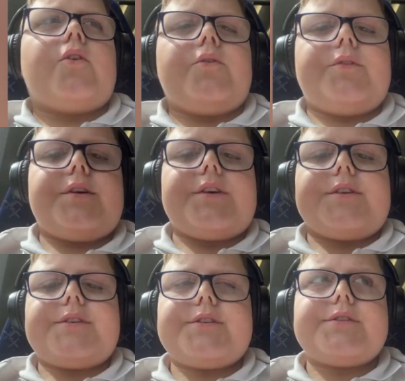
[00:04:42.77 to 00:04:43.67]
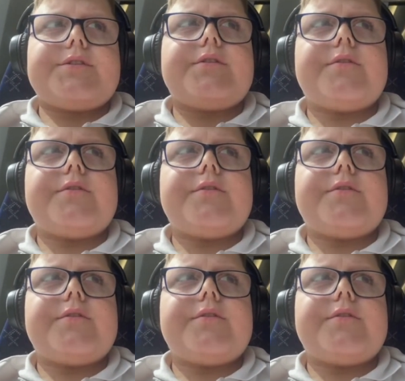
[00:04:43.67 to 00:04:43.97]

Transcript: on this